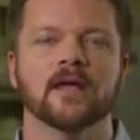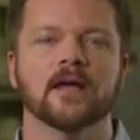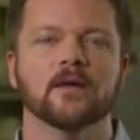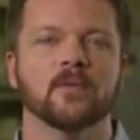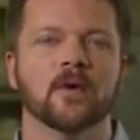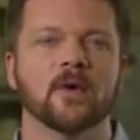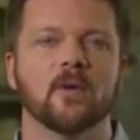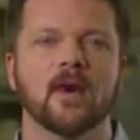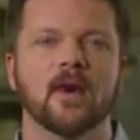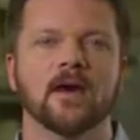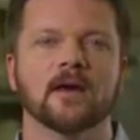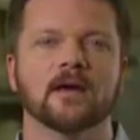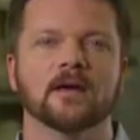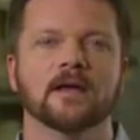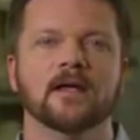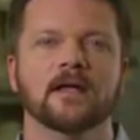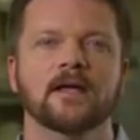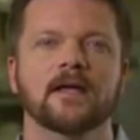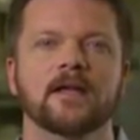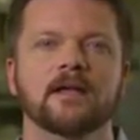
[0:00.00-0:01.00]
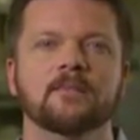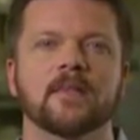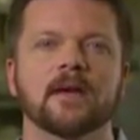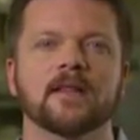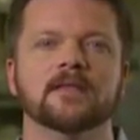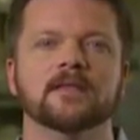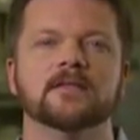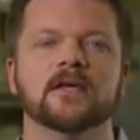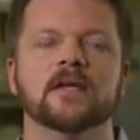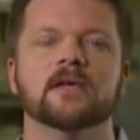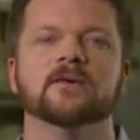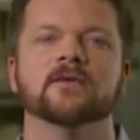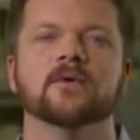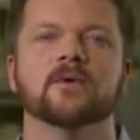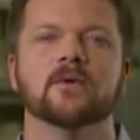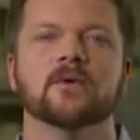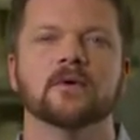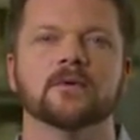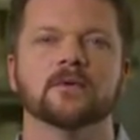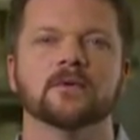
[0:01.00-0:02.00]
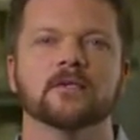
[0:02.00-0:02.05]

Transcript: and require cleaning by the janitorial